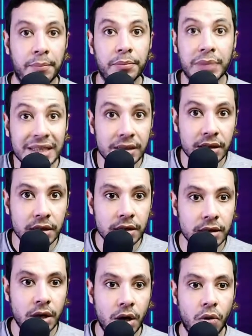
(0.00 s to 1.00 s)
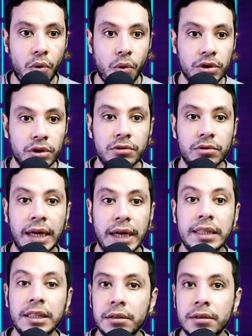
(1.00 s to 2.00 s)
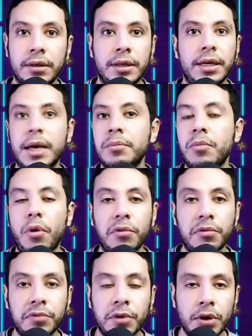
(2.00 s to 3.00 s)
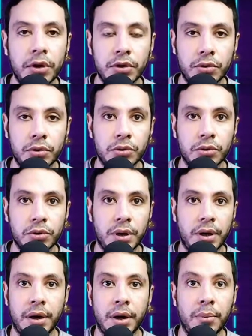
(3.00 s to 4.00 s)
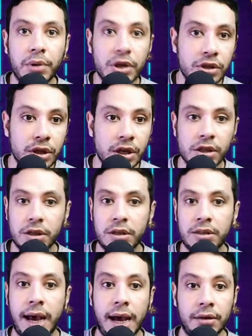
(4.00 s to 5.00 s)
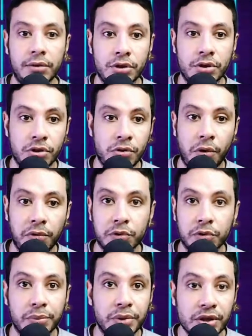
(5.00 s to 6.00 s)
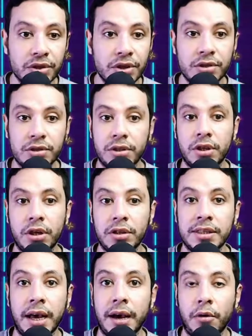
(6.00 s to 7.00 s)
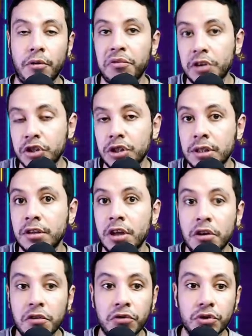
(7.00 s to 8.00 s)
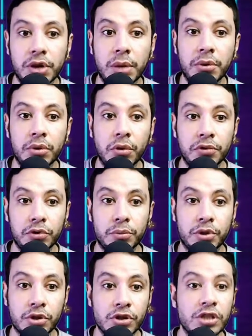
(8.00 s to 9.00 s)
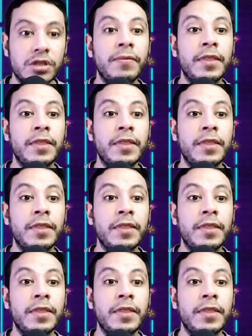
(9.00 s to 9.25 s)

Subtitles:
business owner, write here the name of your business, the address of your business, the official phone number of your business.